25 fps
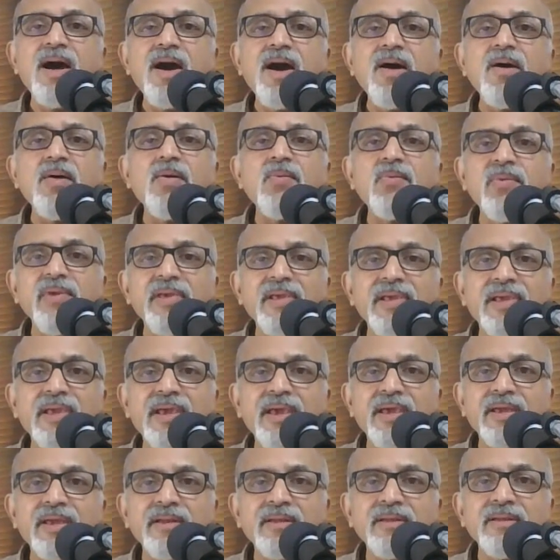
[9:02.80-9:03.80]
we
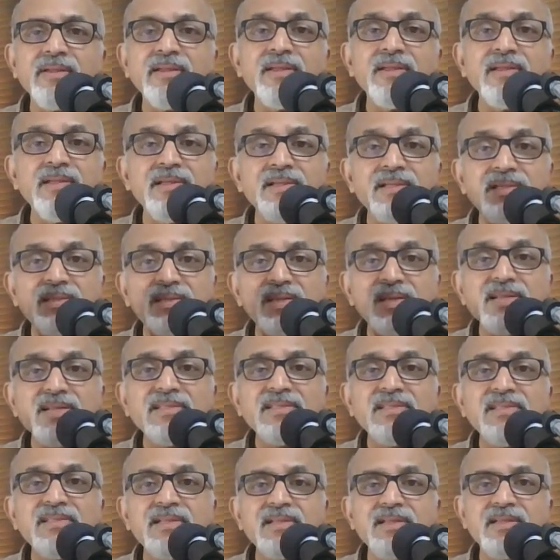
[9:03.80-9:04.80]
can
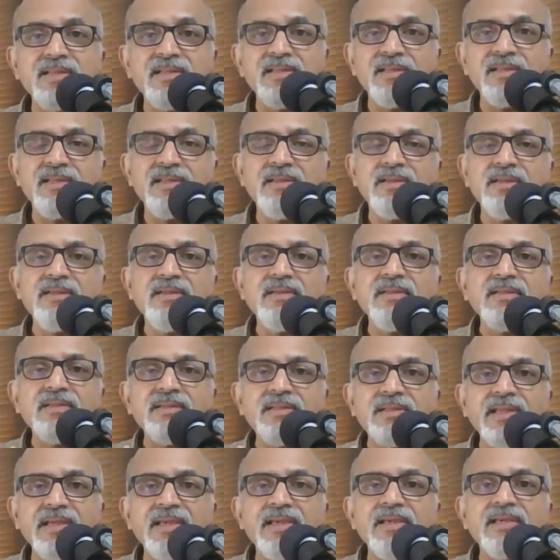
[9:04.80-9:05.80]
intelligently
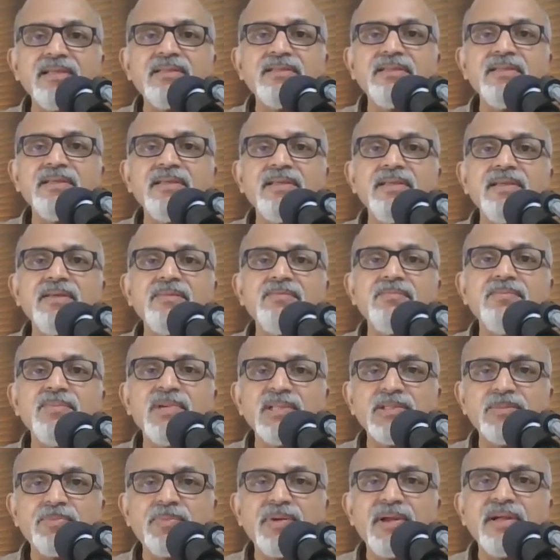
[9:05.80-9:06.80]
take the
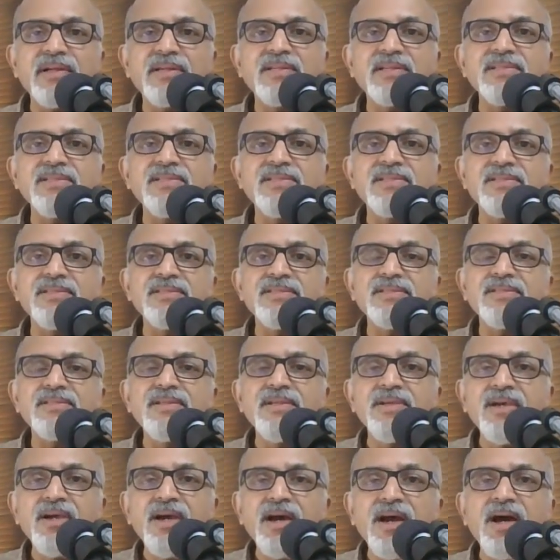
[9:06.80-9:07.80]
best practices
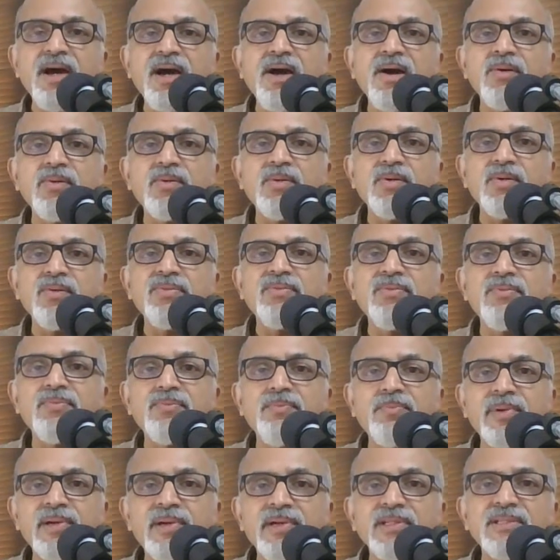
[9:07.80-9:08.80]
out of
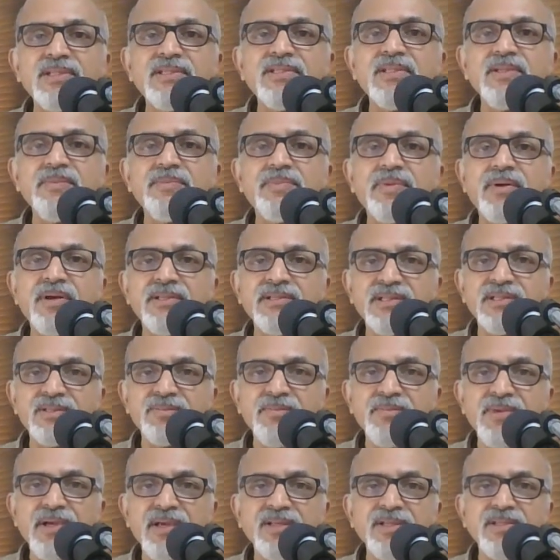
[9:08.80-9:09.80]
predictive project
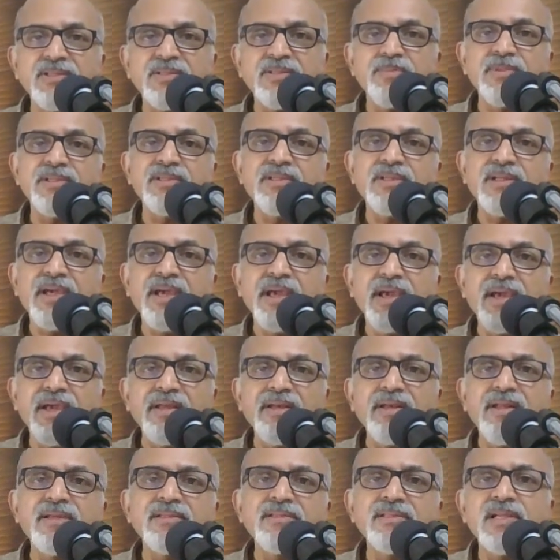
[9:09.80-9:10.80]
management and
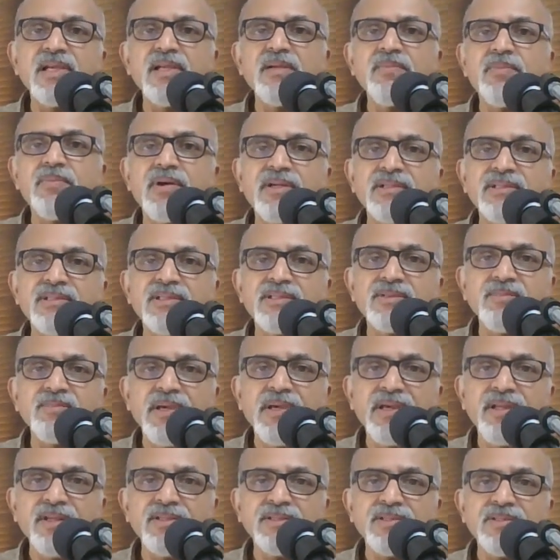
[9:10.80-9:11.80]
agile project
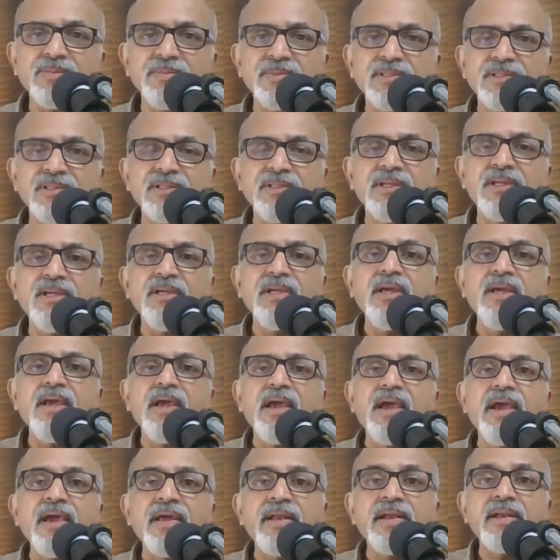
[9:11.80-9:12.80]
management
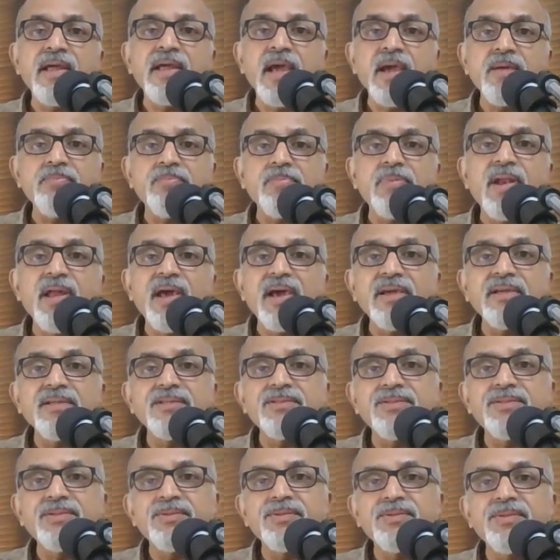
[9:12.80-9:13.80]
and apply
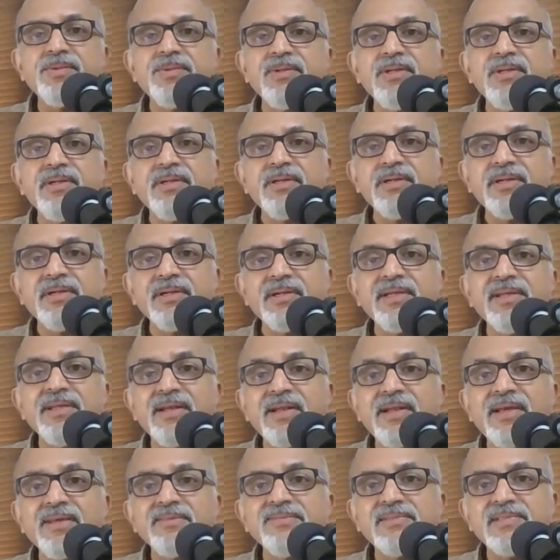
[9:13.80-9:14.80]
to real
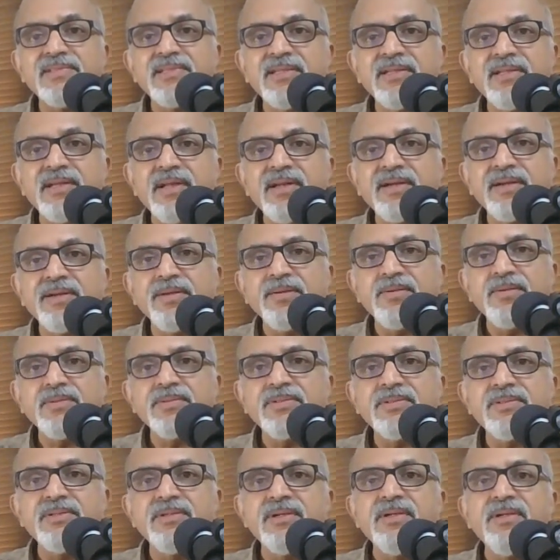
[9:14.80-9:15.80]
life
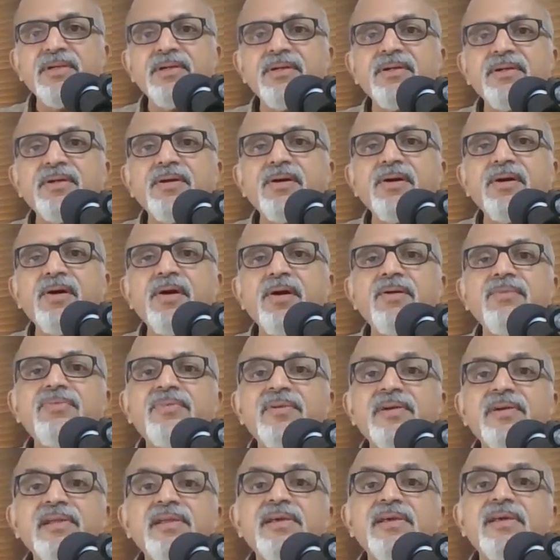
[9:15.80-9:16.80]
scenarios of
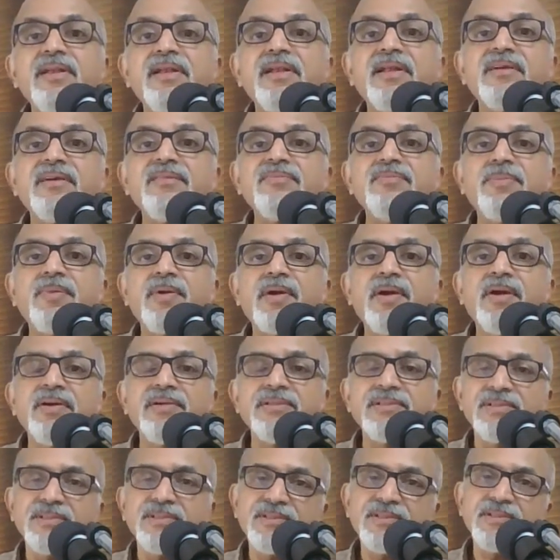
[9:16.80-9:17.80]
real life
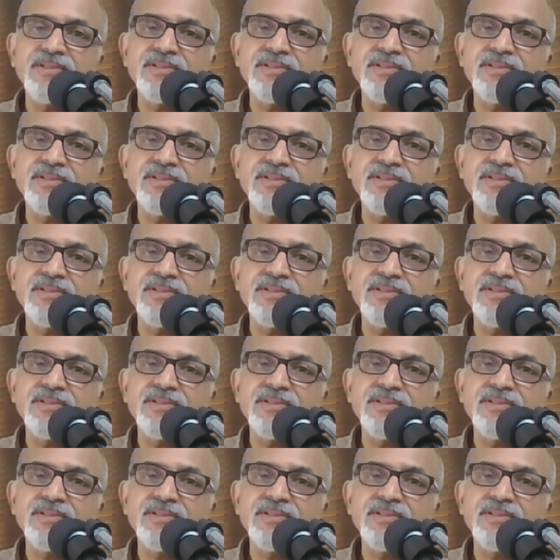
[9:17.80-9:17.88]
projects.